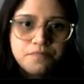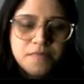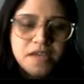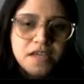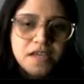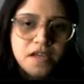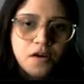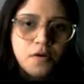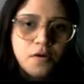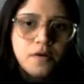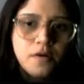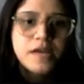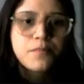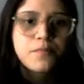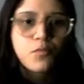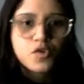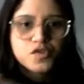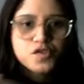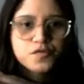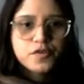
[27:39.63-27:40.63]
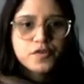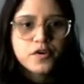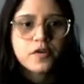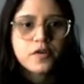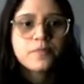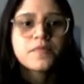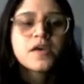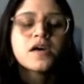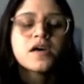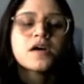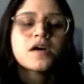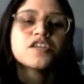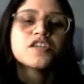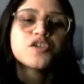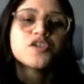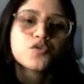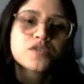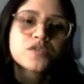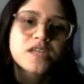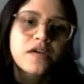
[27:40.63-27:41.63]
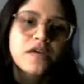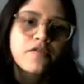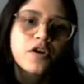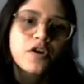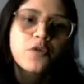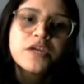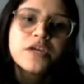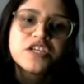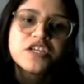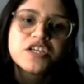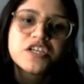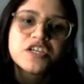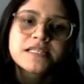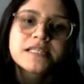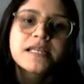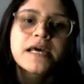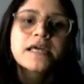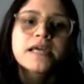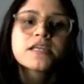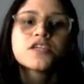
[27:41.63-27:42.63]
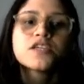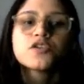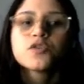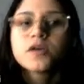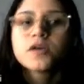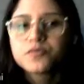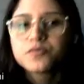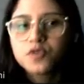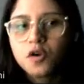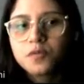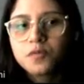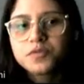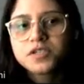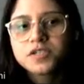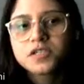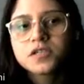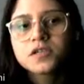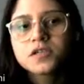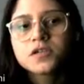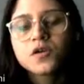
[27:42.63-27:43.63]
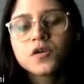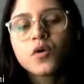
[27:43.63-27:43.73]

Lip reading: in our atmosphere due to several reasons, like due to absorption,